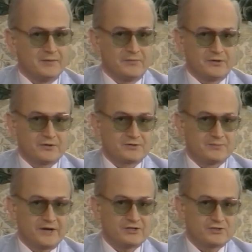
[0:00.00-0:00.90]
because
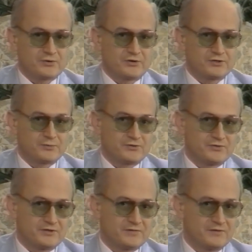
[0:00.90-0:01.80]
my stories were
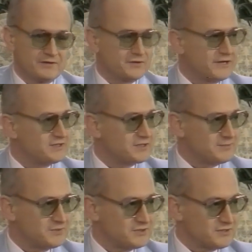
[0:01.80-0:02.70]
treated with a great
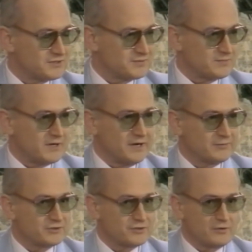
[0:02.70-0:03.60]
skepticism. I
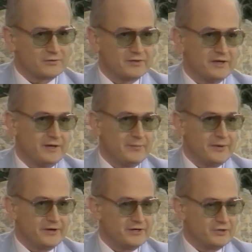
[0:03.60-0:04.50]
was called
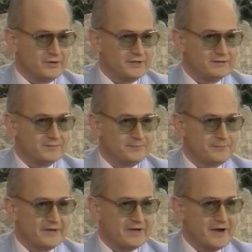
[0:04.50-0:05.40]
paranoid,
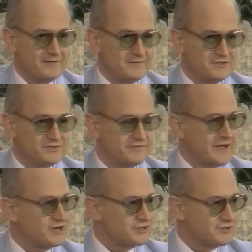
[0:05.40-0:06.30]
McCarthyist,
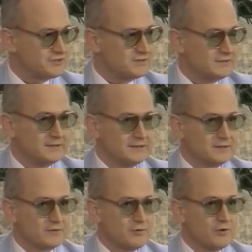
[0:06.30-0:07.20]
fascist,
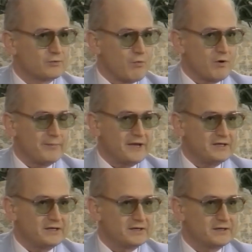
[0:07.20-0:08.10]
Cold War
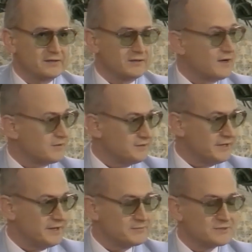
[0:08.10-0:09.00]
maniac, and other
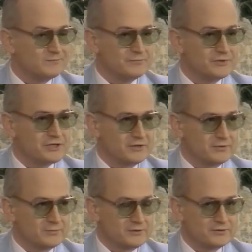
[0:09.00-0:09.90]
names which I
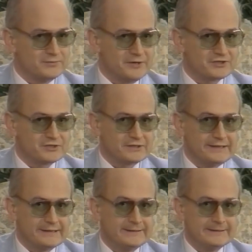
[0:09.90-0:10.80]
don't want to mention
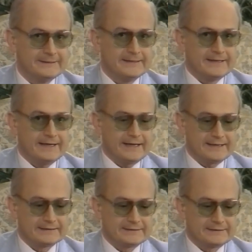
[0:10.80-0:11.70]
here.
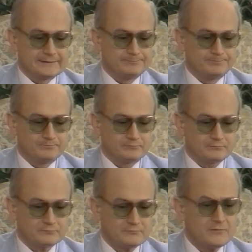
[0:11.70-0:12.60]
And um,
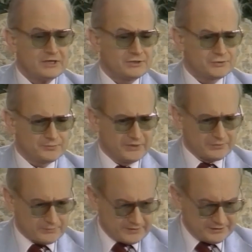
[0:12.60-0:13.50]
it took me
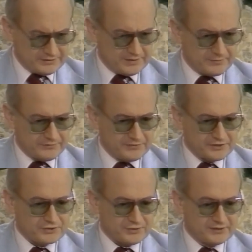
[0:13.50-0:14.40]
quite a number of
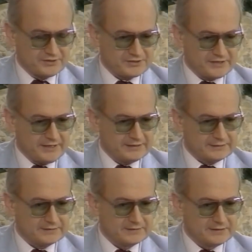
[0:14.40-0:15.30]
years to
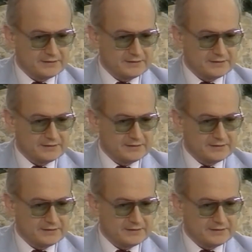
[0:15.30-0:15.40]
understand